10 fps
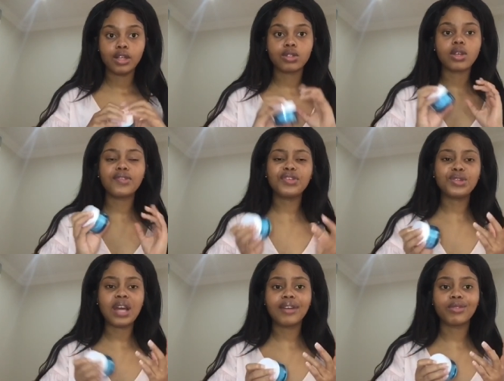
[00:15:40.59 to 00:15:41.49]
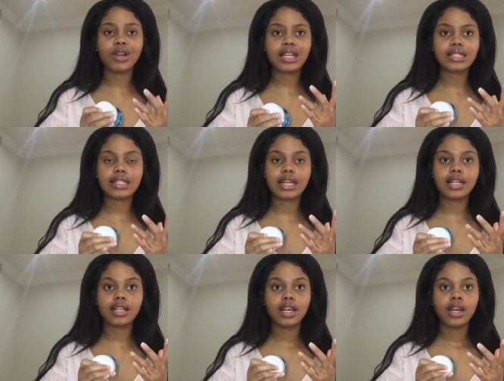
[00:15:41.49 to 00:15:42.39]
so if you do have oily
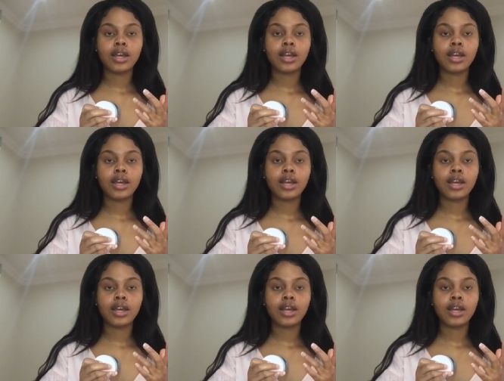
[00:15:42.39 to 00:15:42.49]
skin